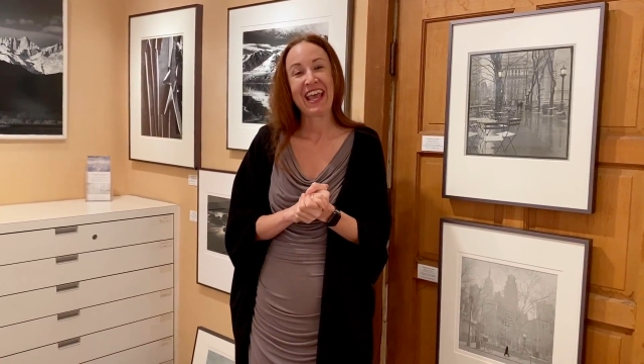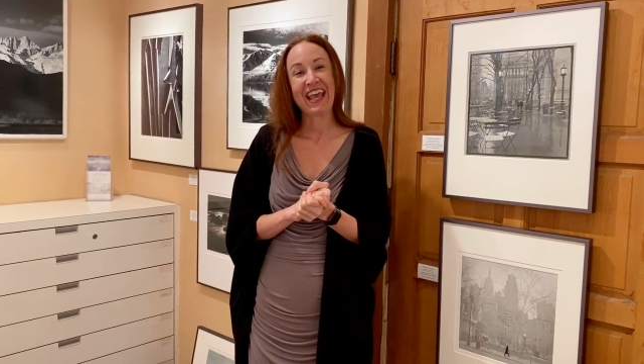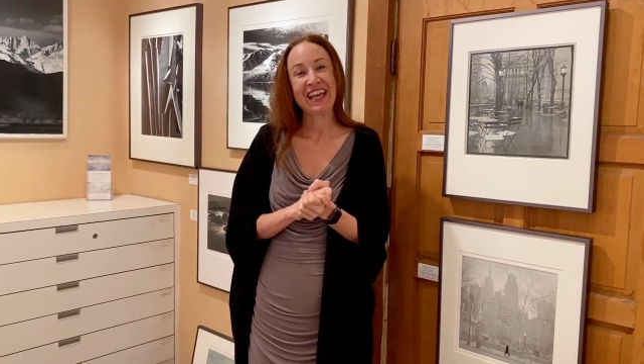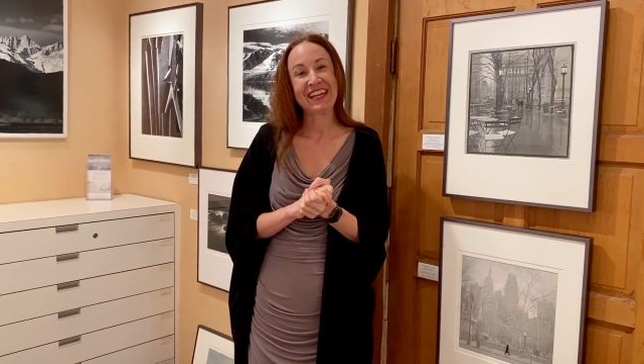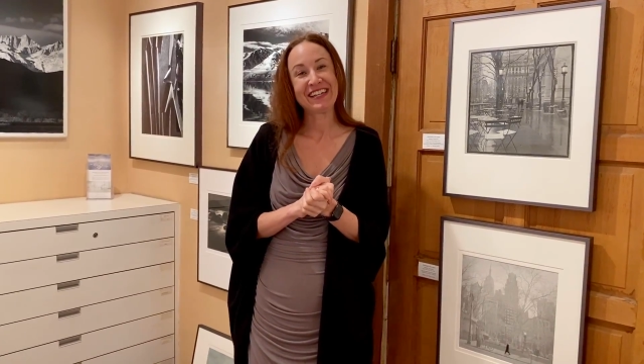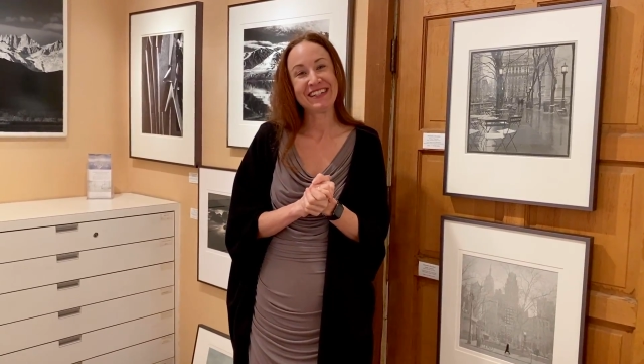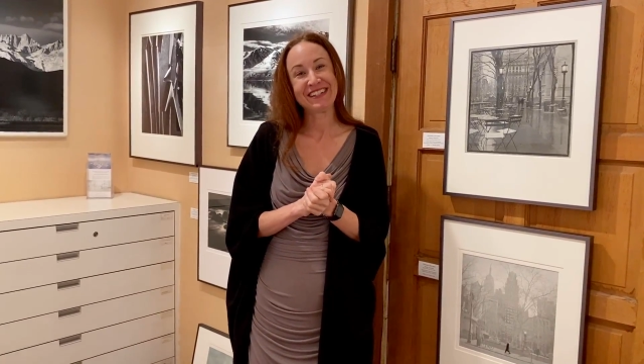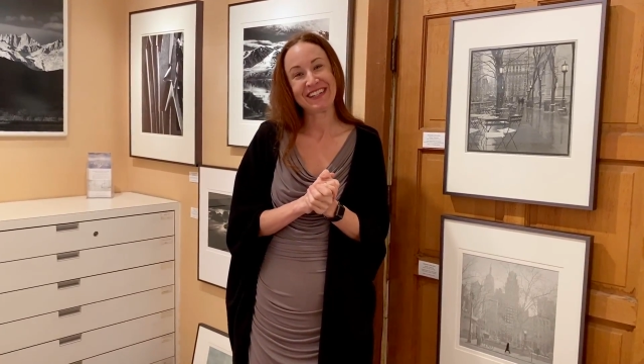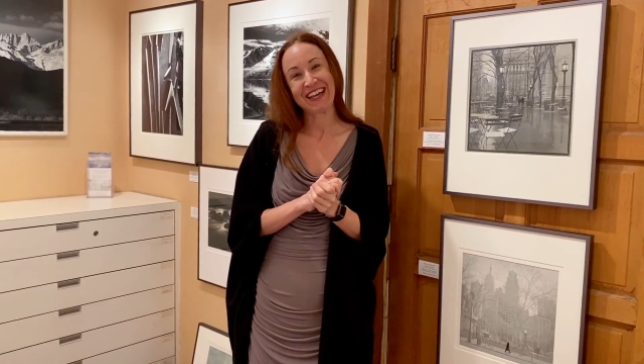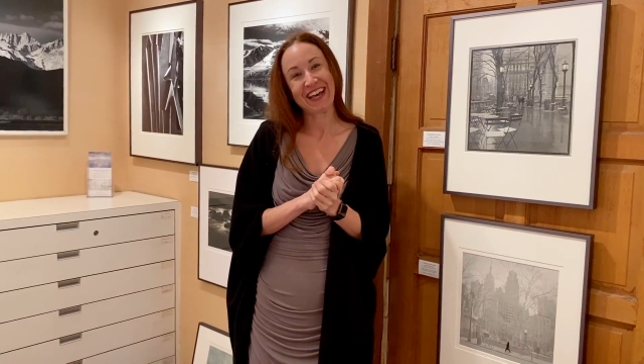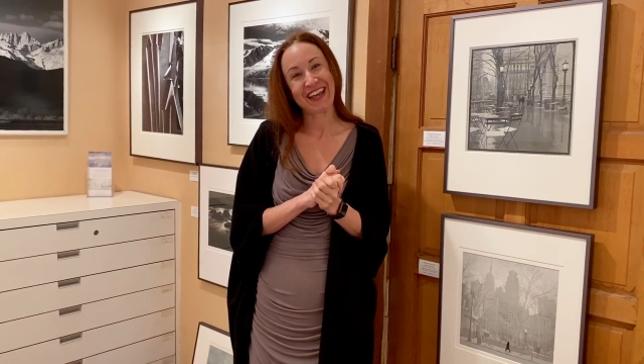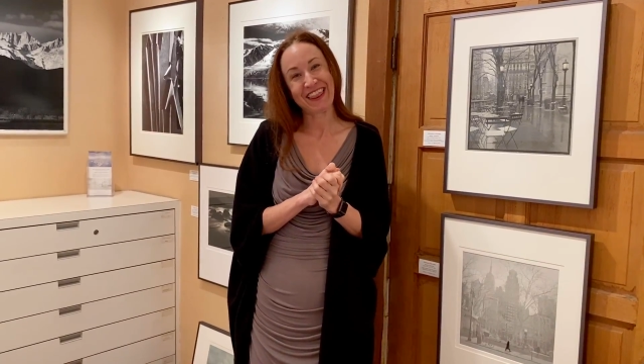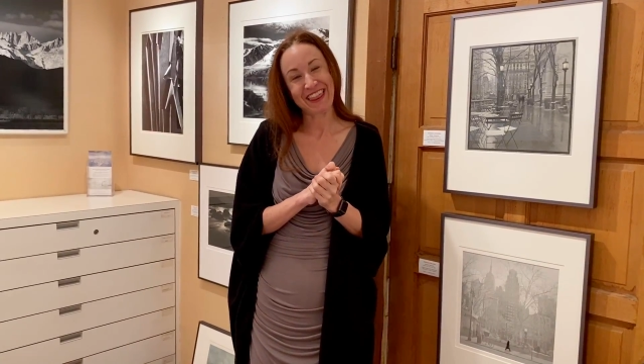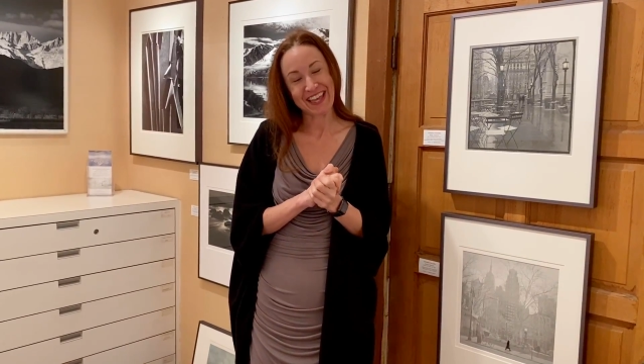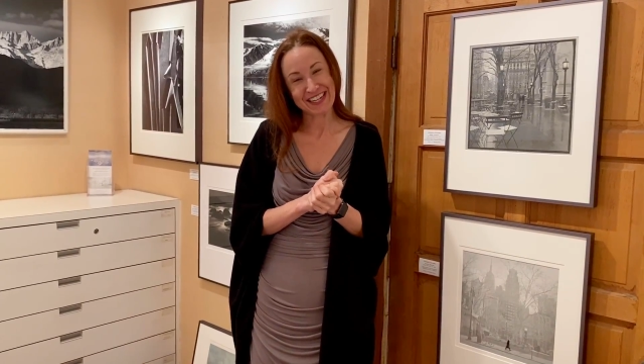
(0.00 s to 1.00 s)
And
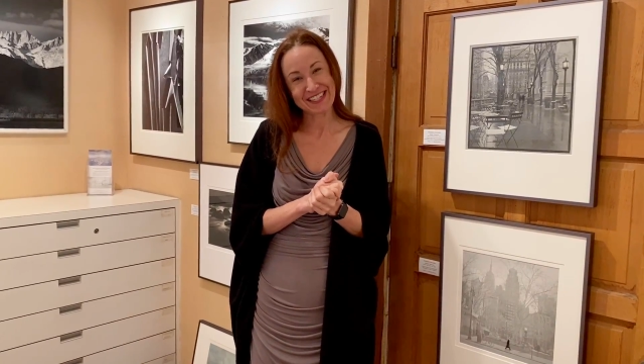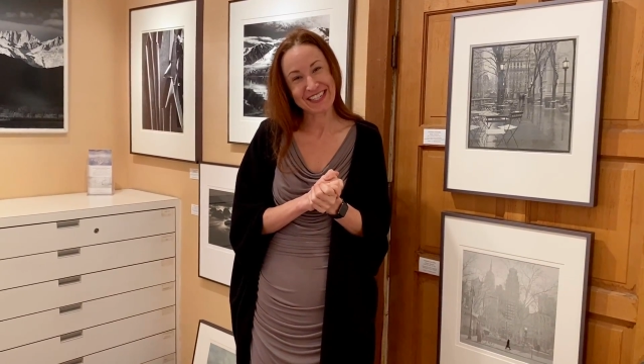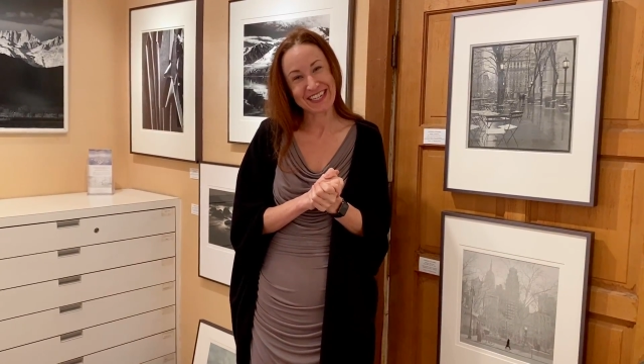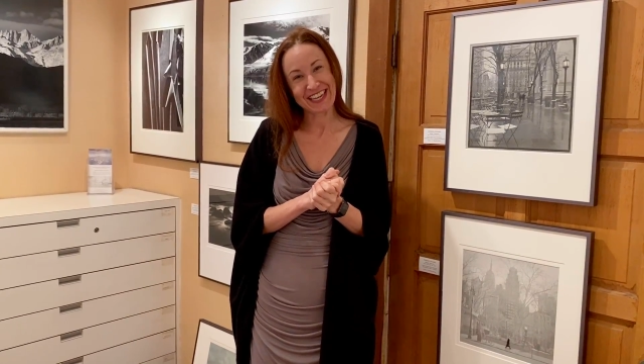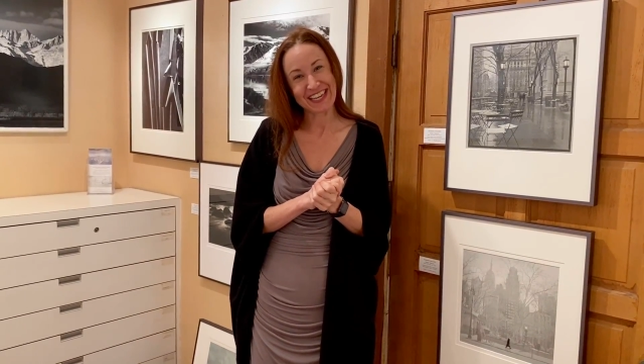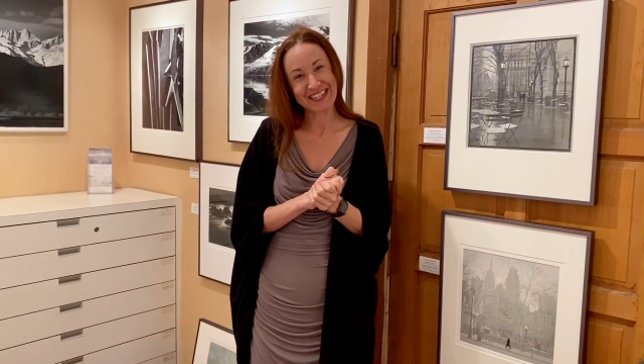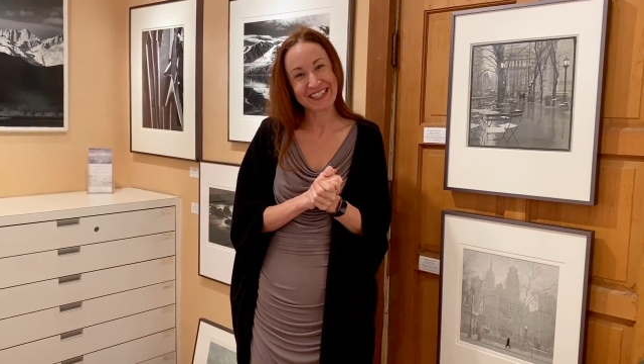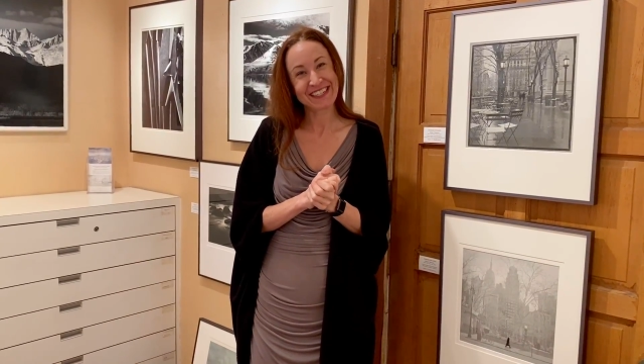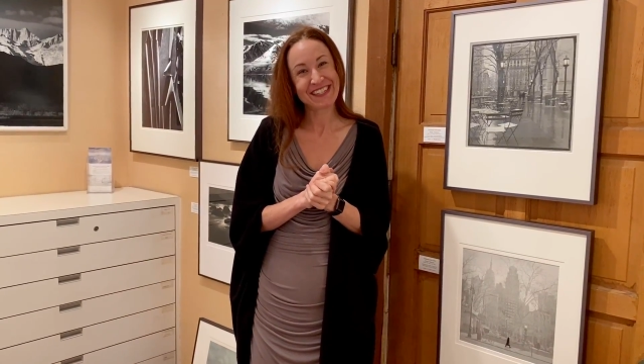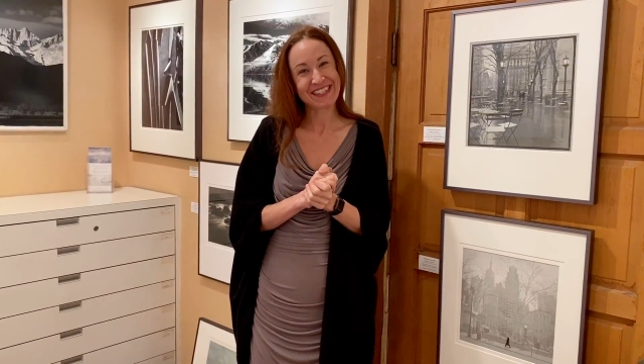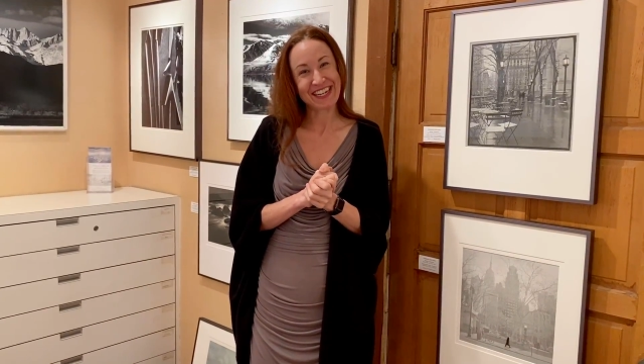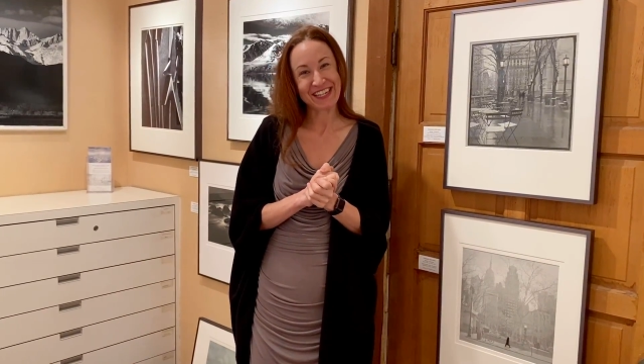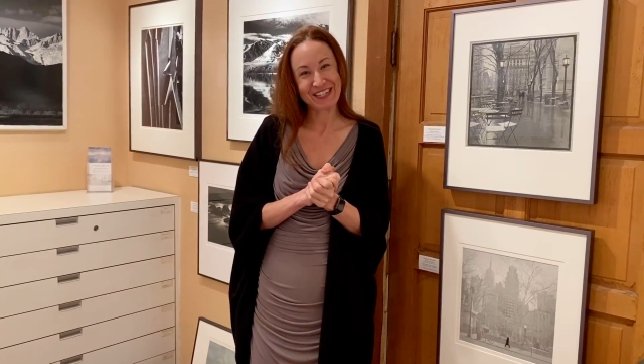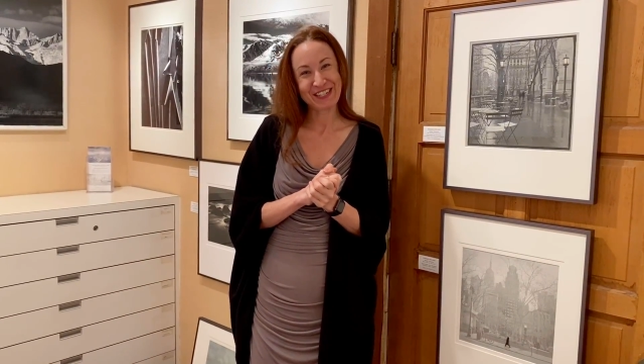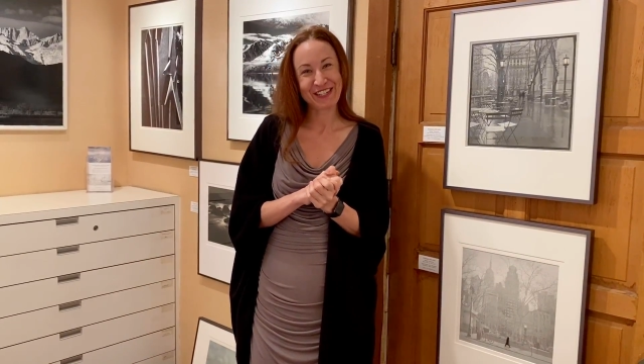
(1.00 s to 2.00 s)
thanks again.
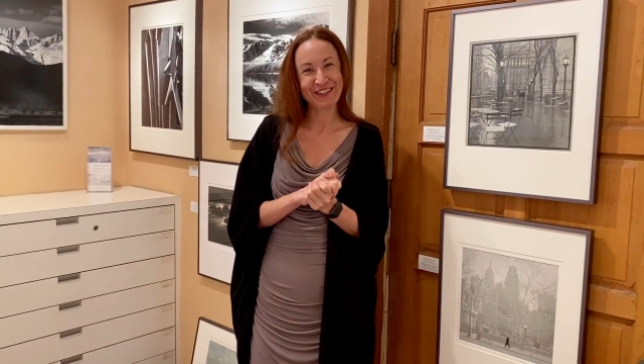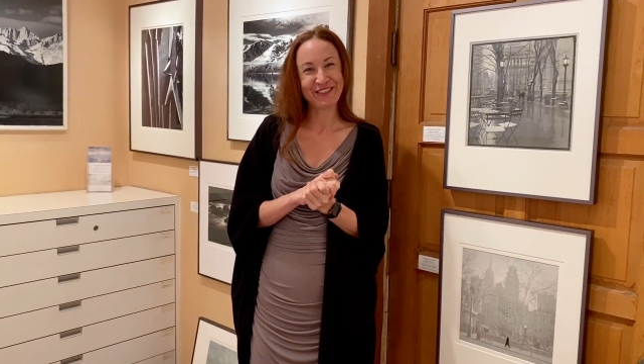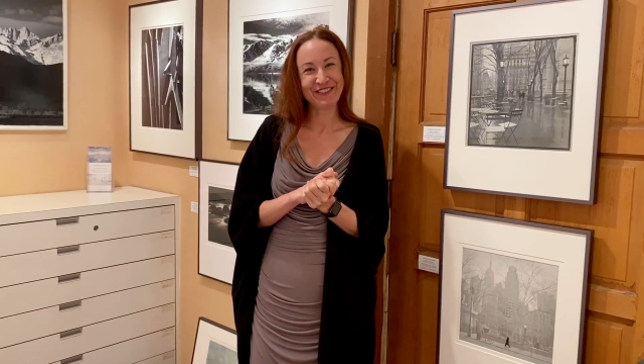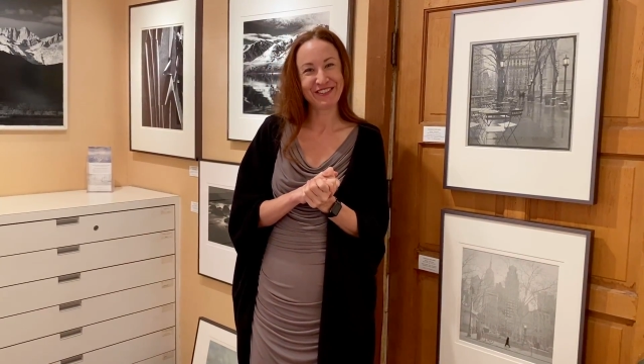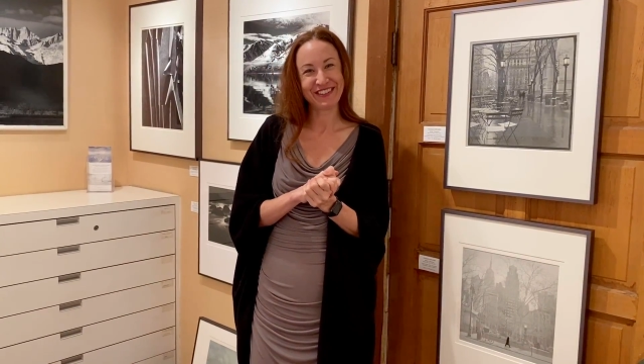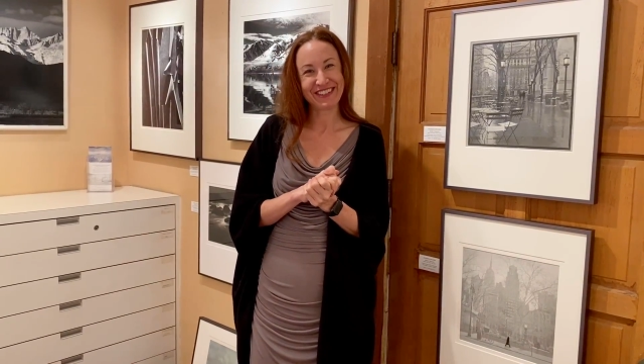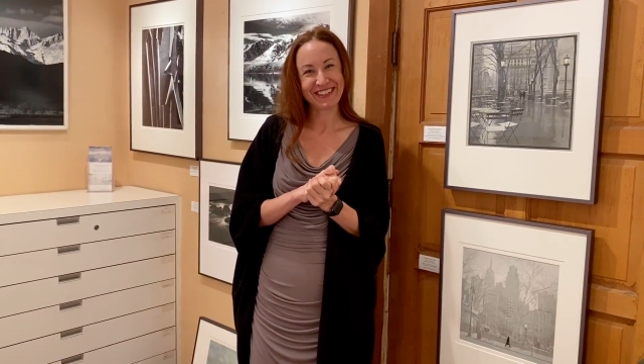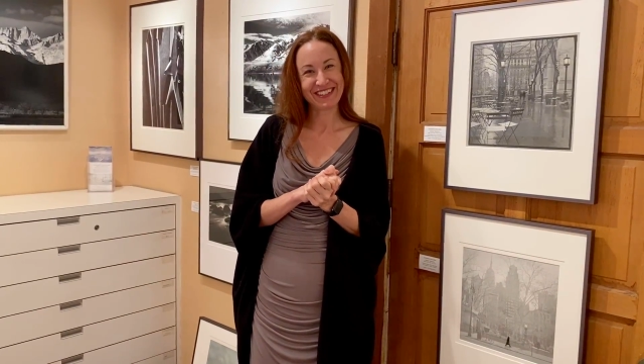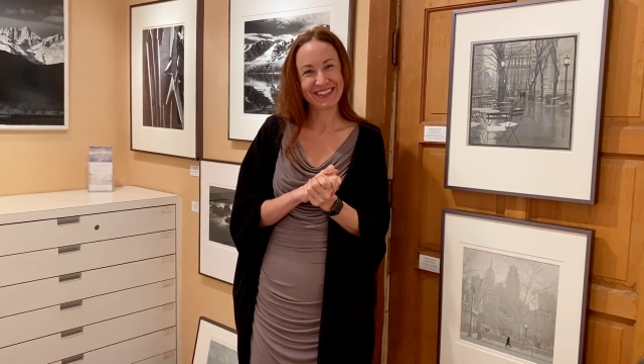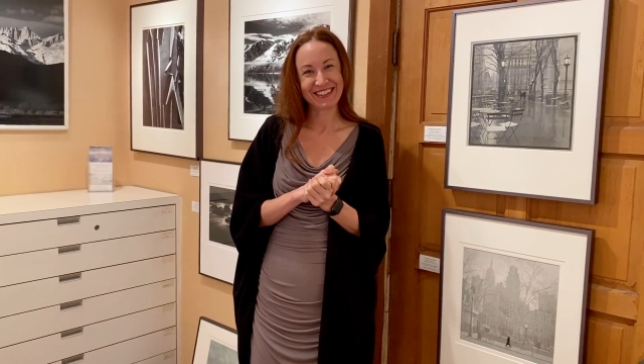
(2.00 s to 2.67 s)
Stay tuned.